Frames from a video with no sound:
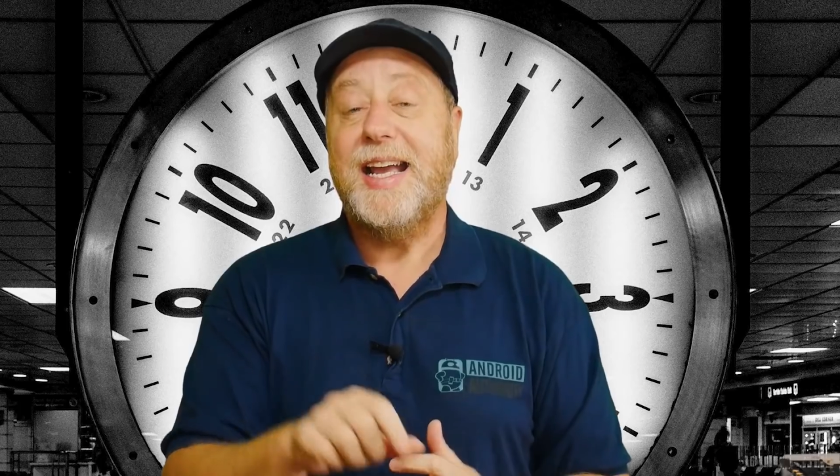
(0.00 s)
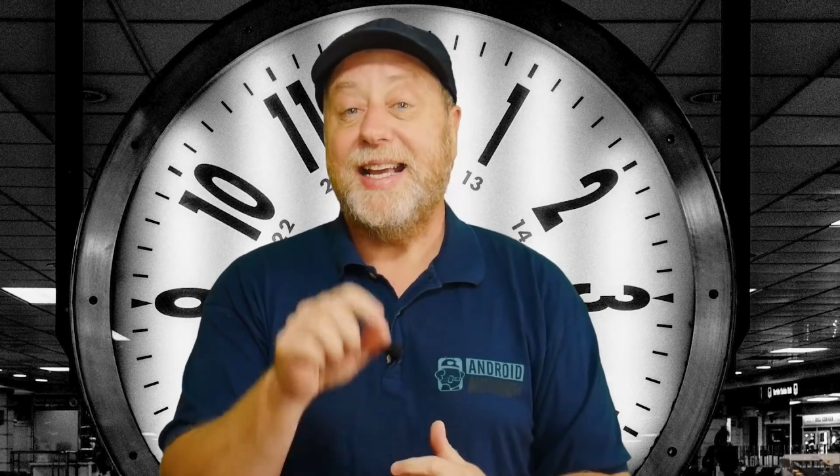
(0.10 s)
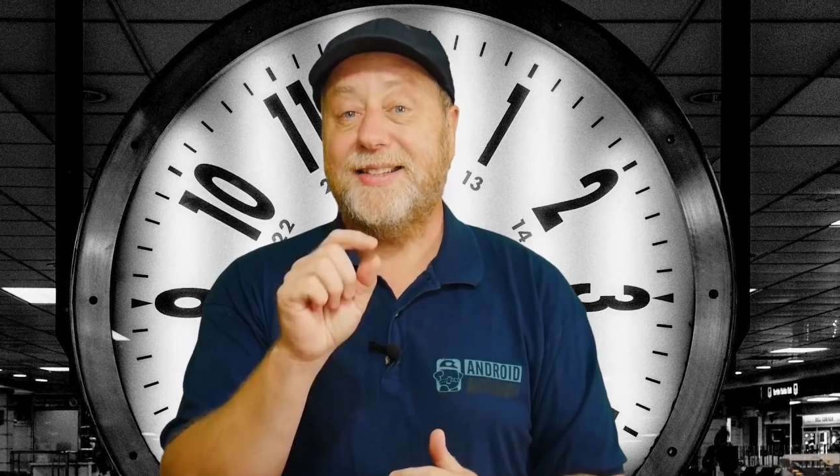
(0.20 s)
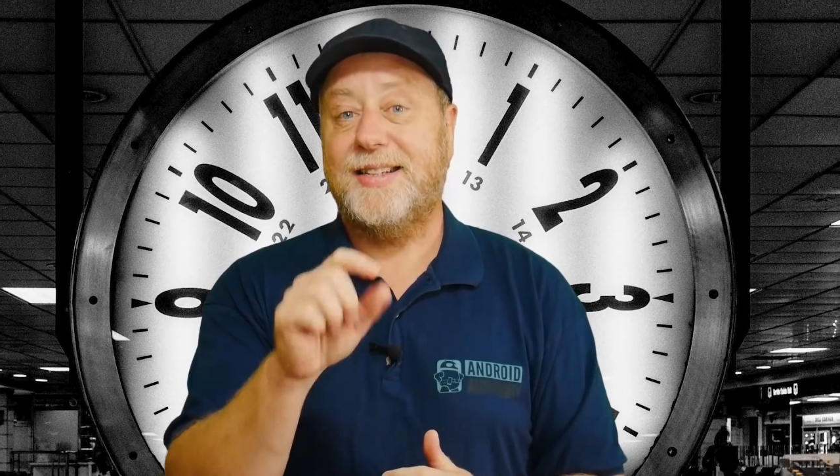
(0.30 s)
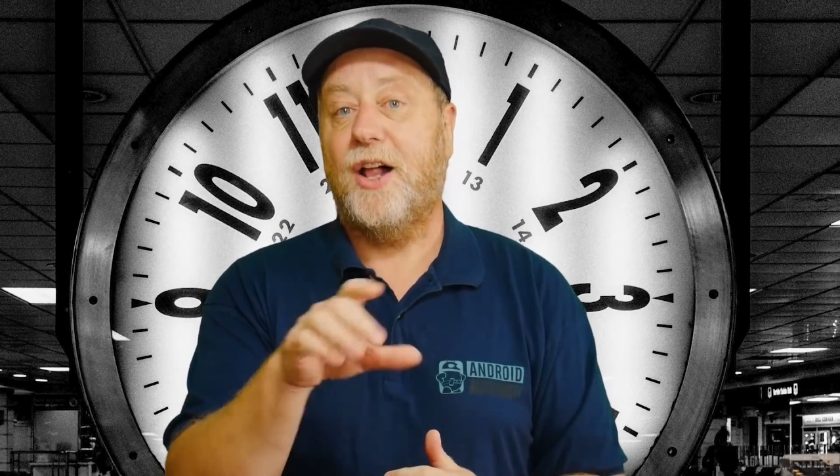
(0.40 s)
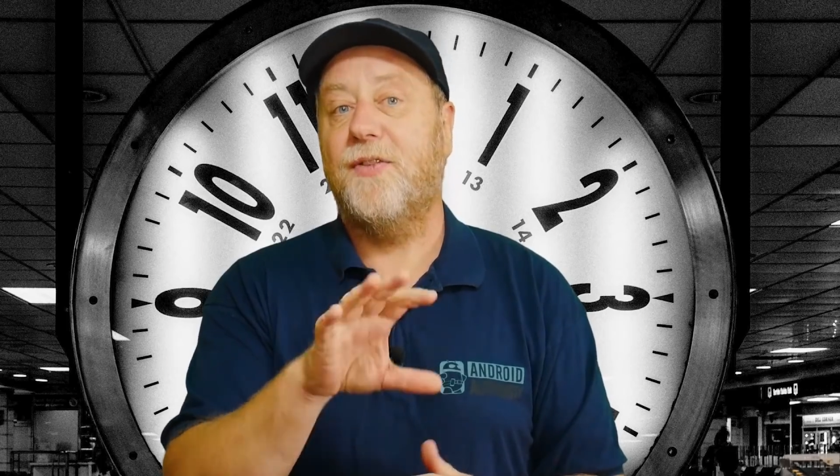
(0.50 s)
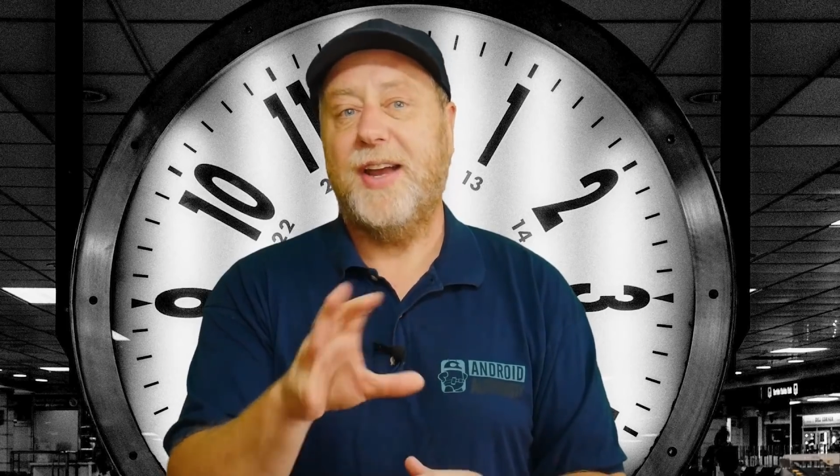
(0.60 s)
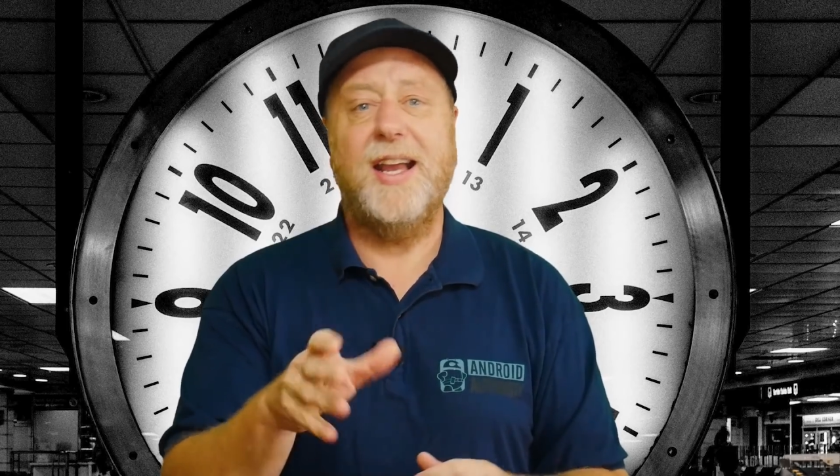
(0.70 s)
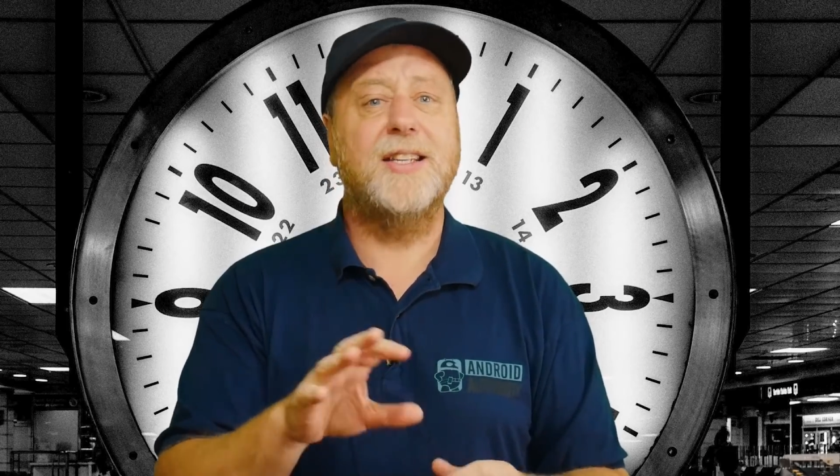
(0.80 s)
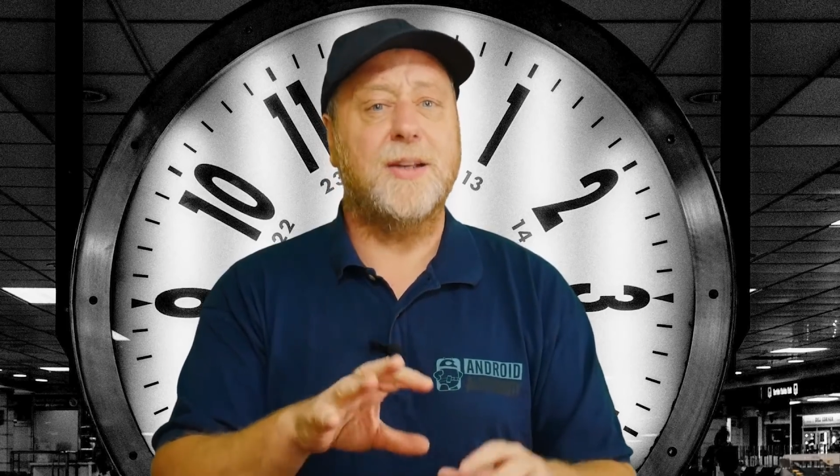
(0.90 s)
itself
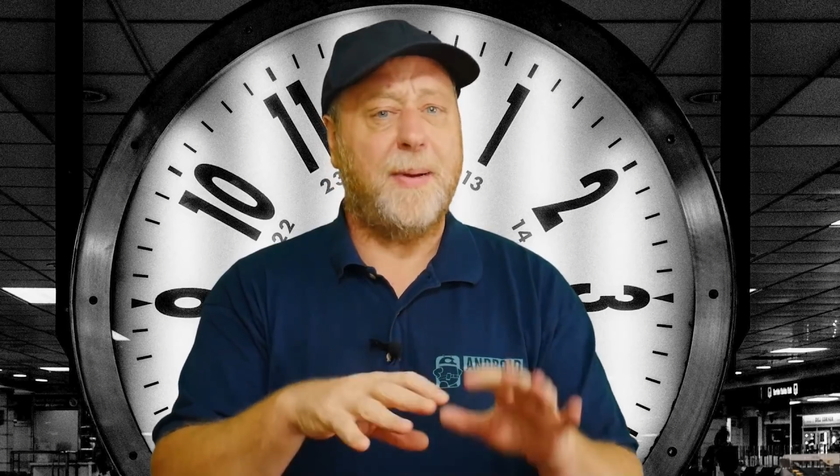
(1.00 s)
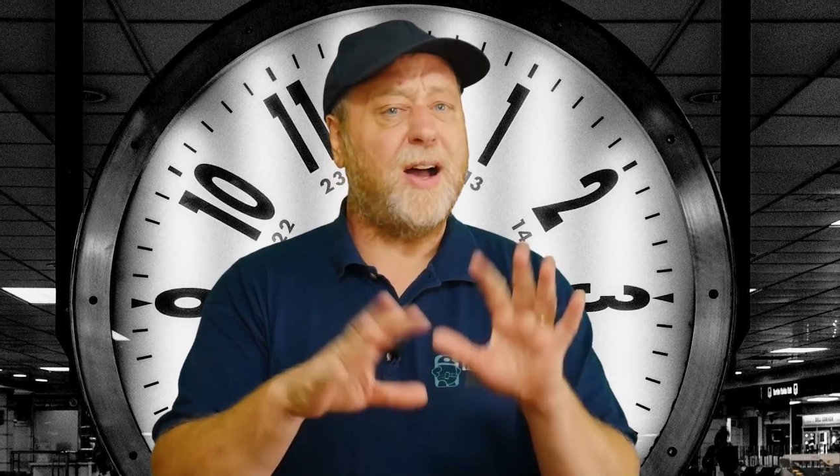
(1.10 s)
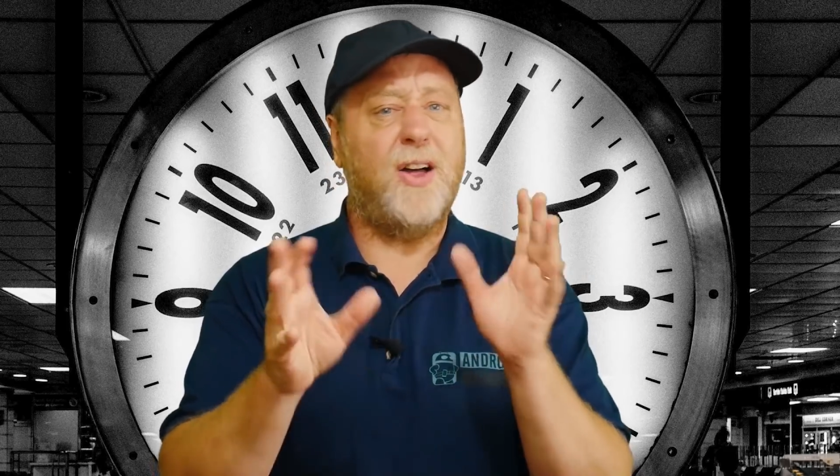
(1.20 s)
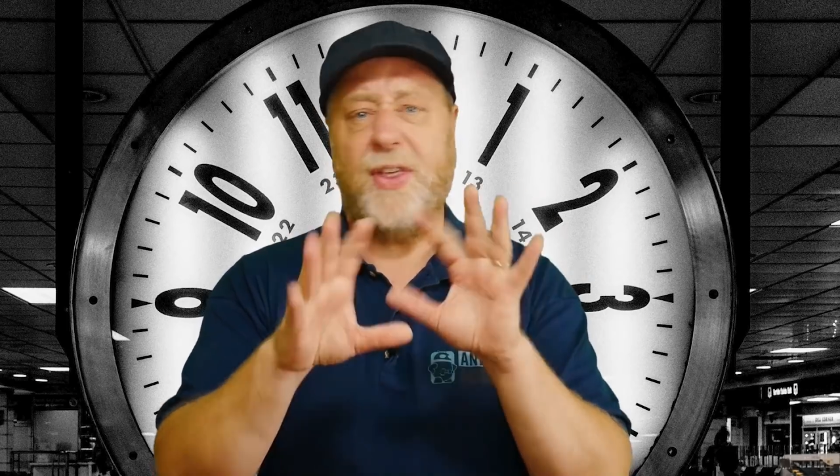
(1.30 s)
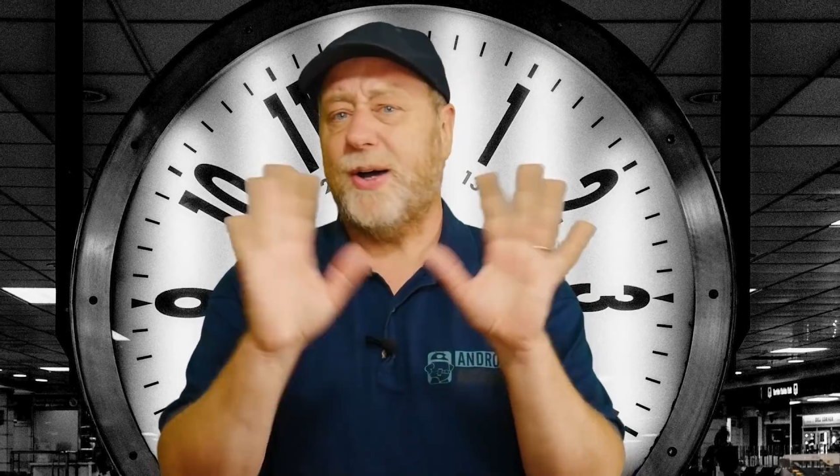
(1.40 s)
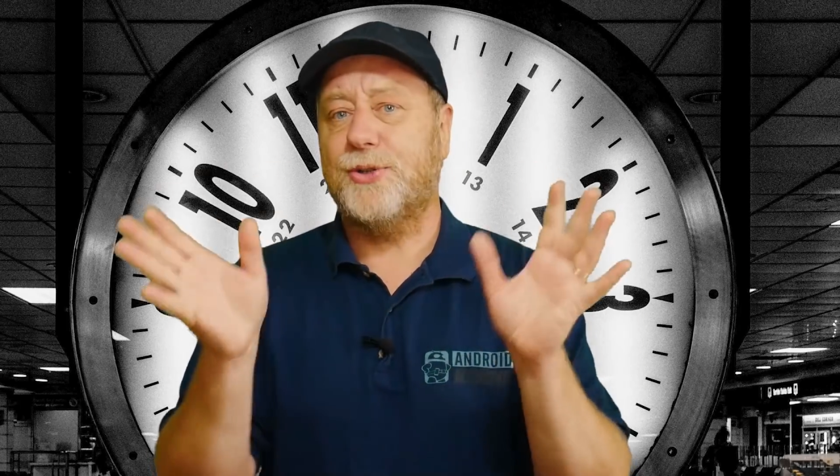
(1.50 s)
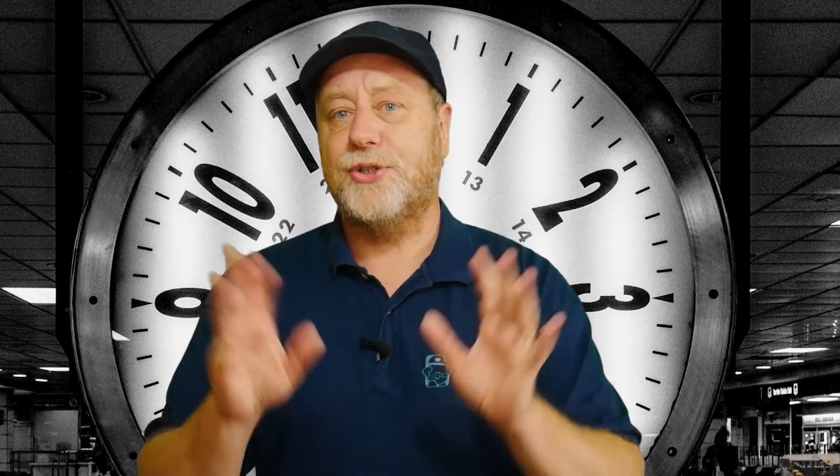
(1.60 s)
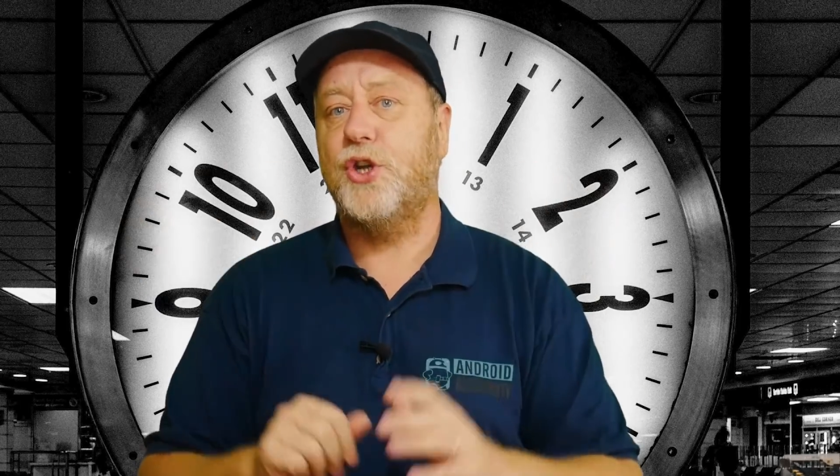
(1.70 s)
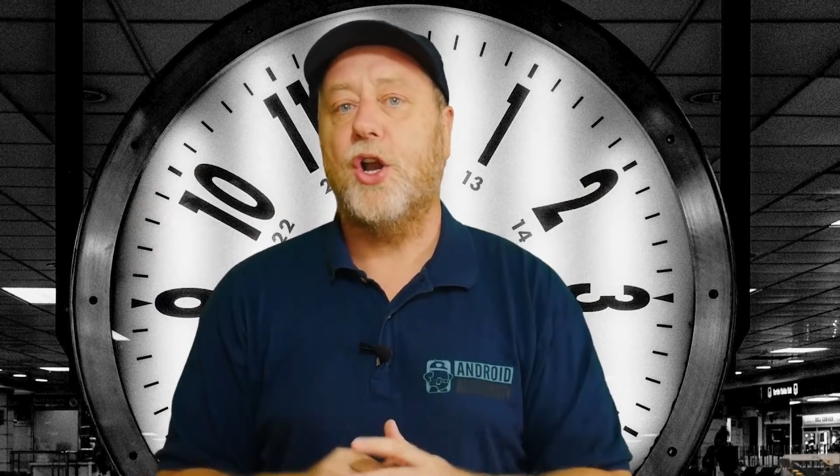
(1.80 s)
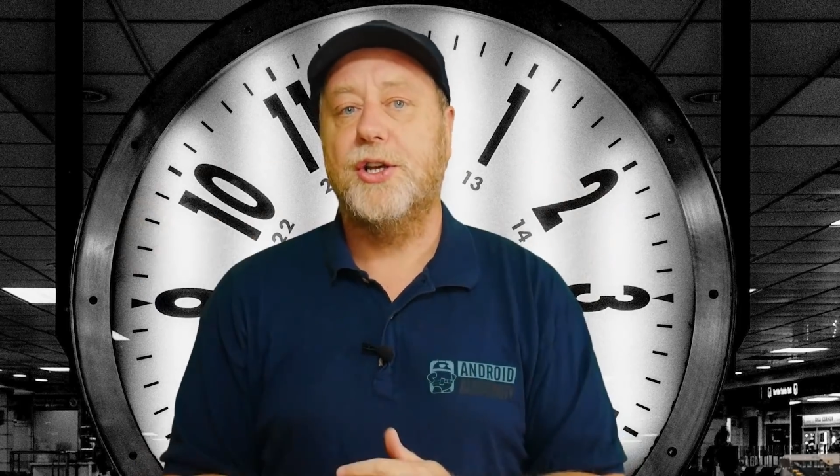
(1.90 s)
is about
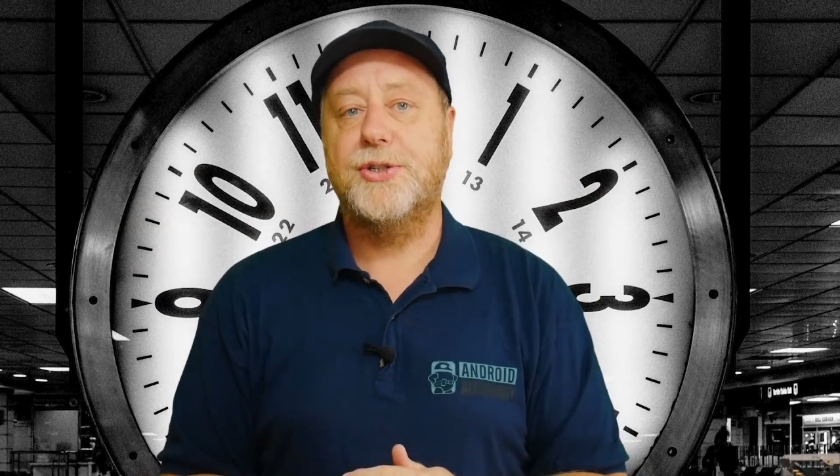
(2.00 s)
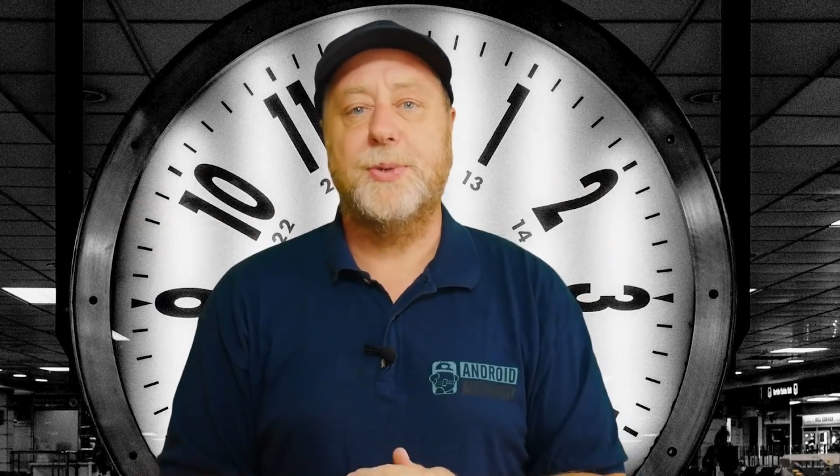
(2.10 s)
$1,000,